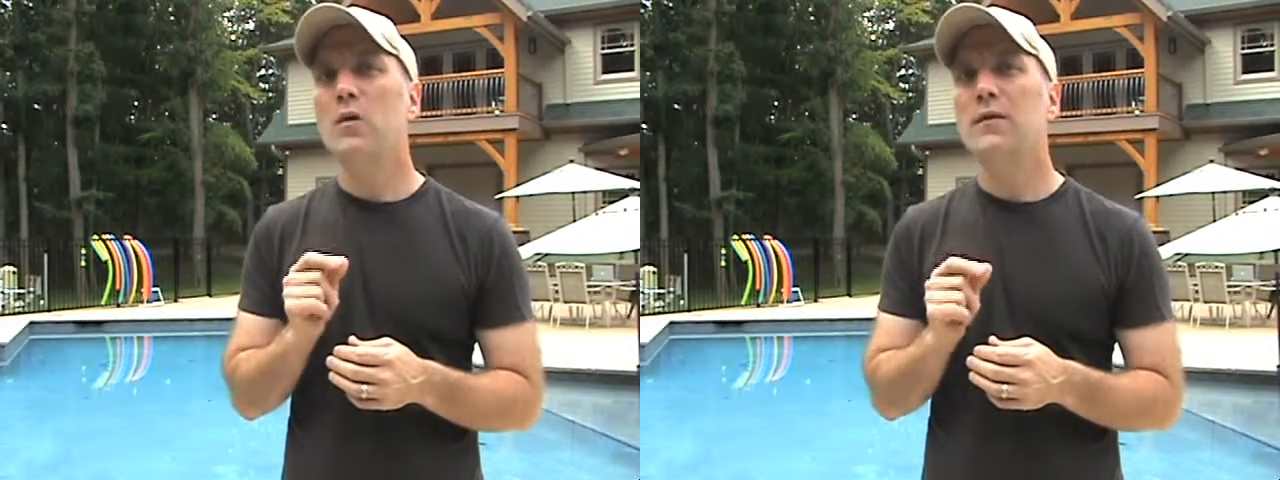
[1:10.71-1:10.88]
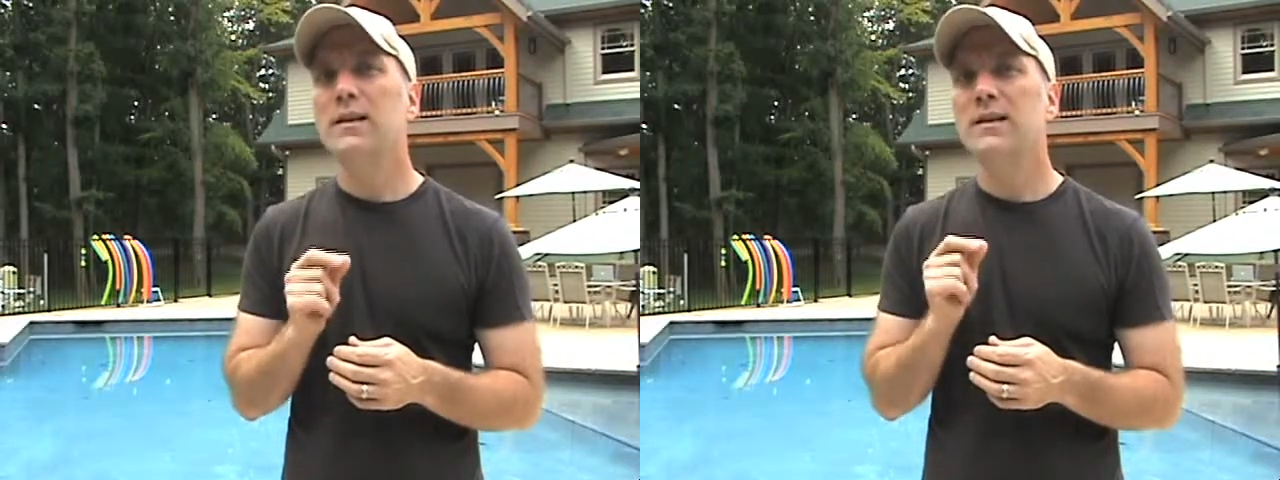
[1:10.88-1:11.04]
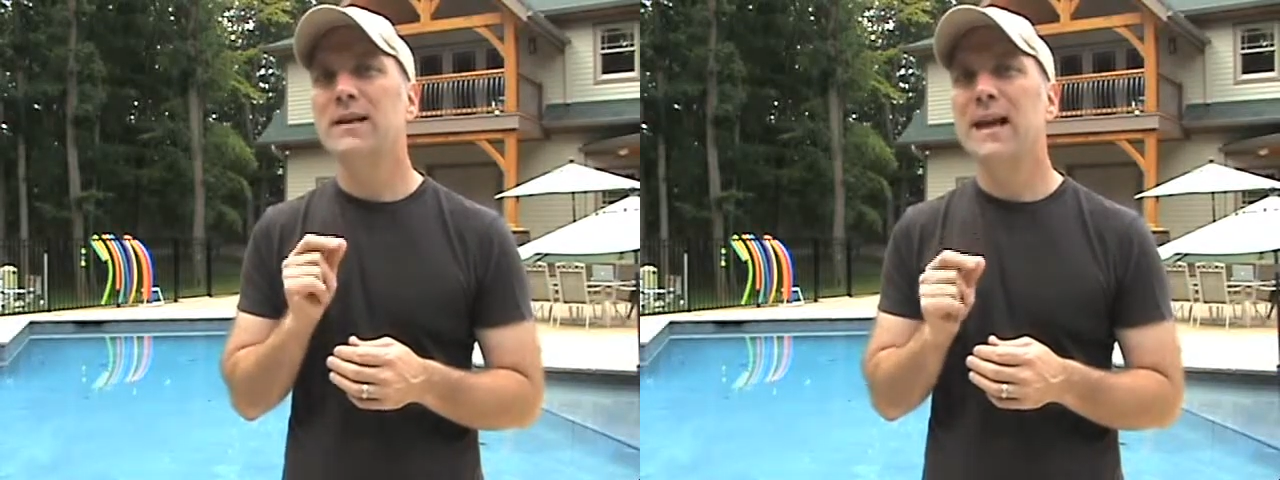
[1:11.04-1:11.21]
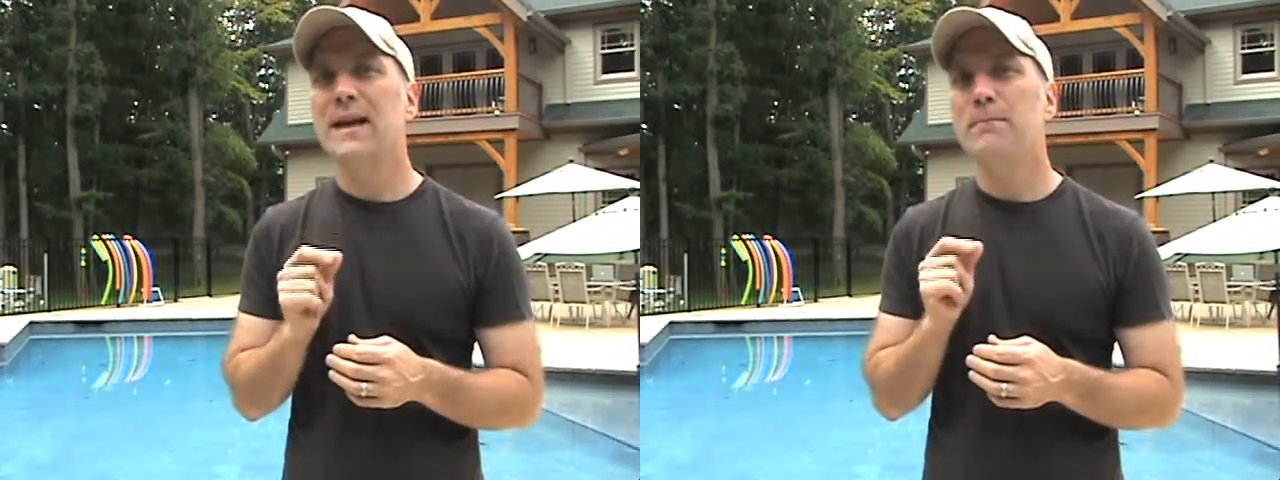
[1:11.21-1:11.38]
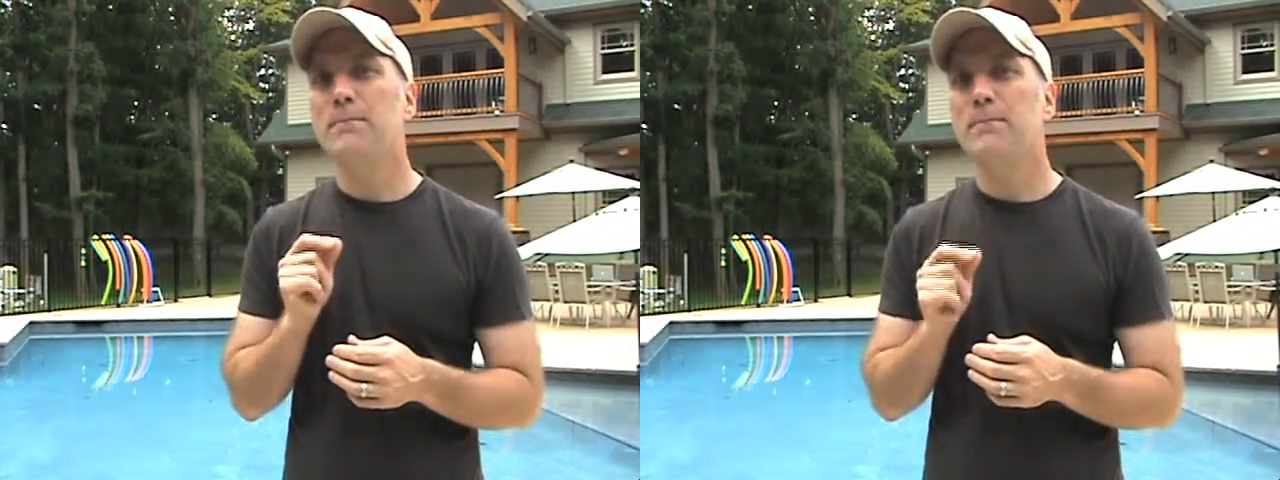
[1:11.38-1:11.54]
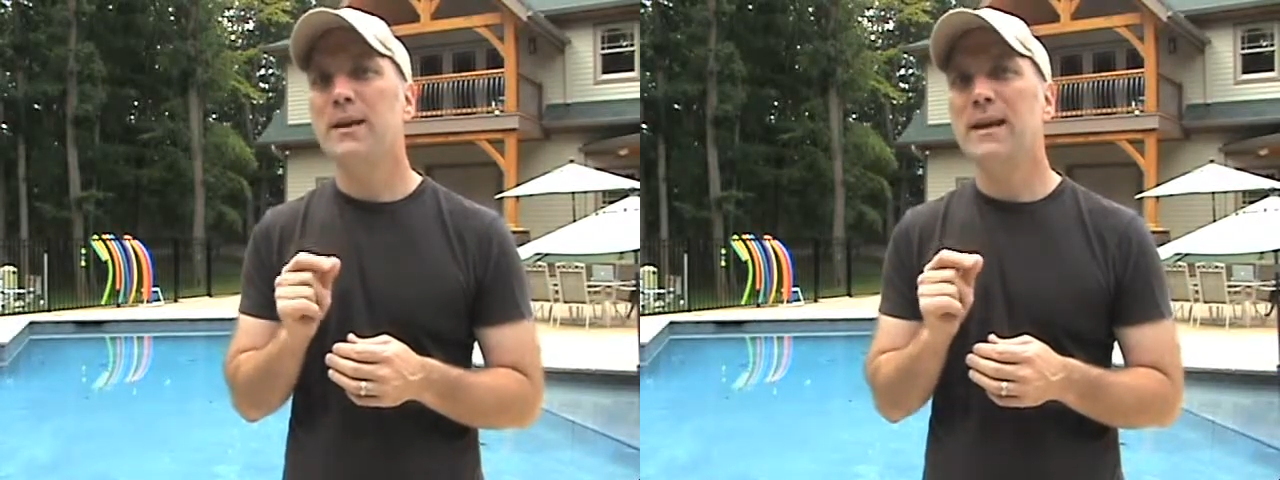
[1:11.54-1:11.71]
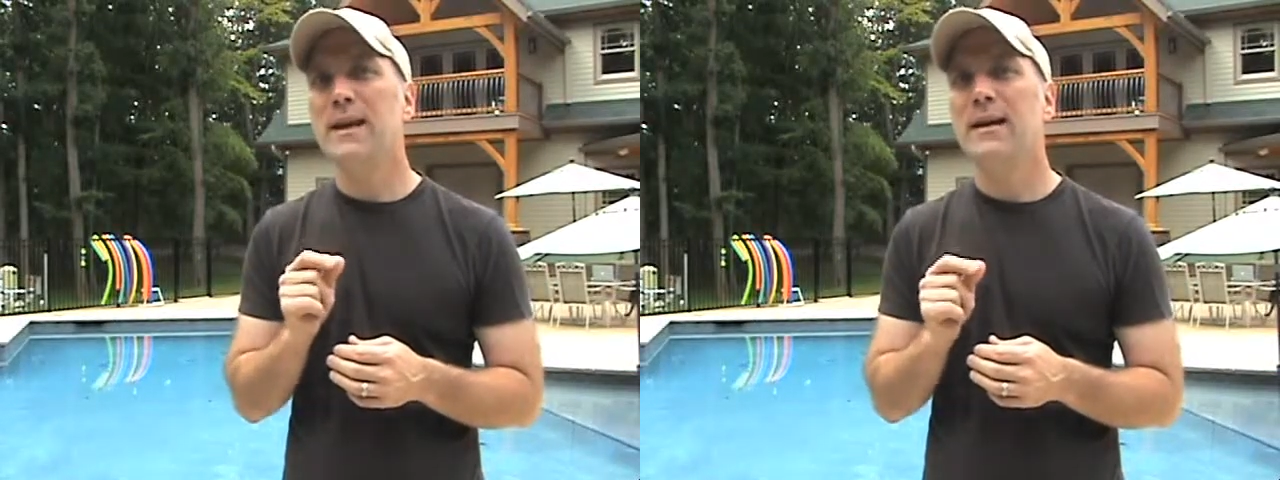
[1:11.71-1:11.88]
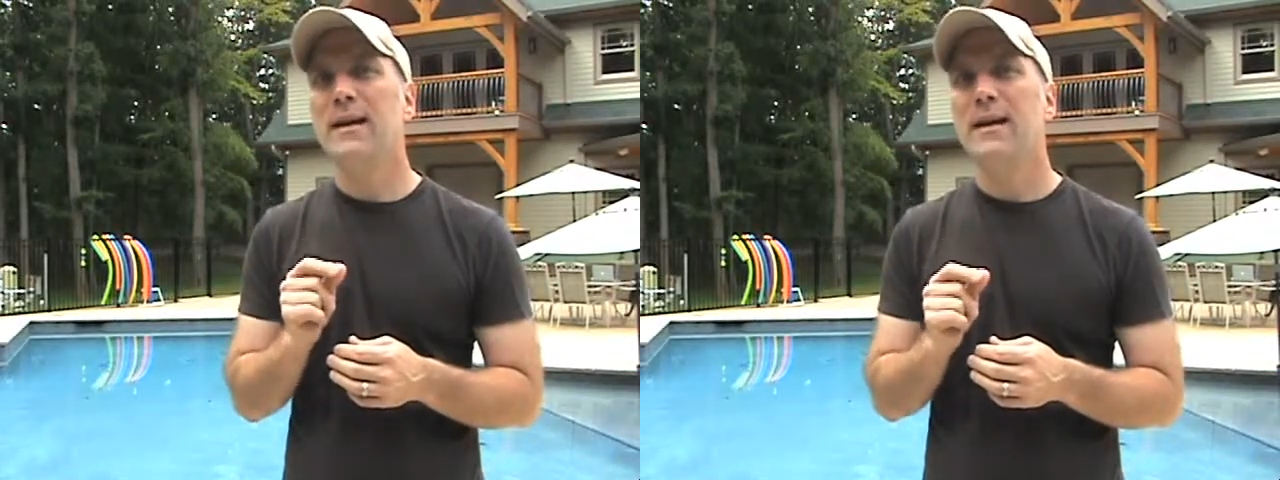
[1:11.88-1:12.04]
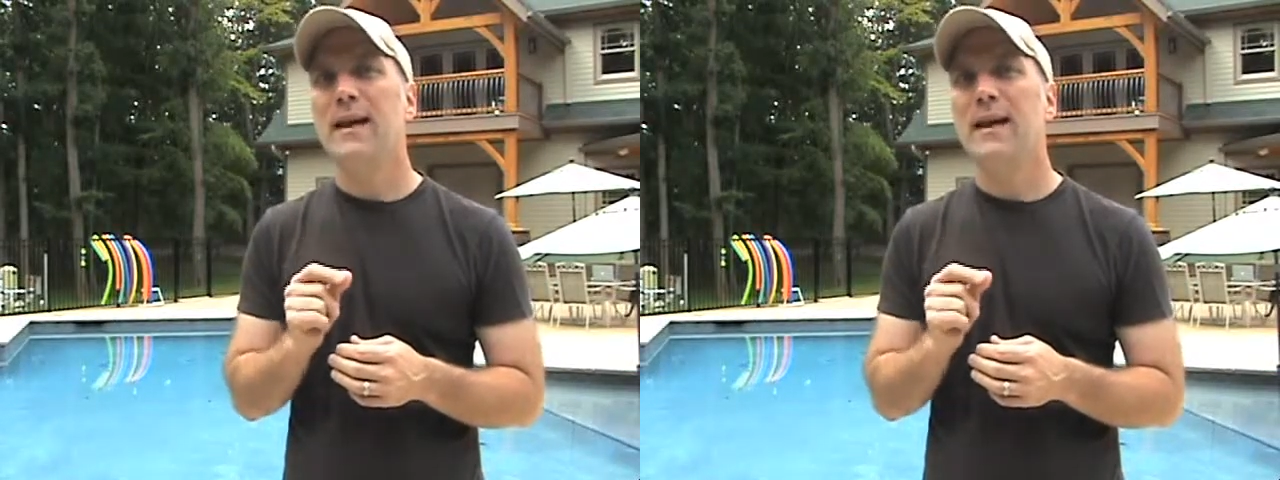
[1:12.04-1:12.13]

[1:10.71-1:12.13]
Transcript: over the same bead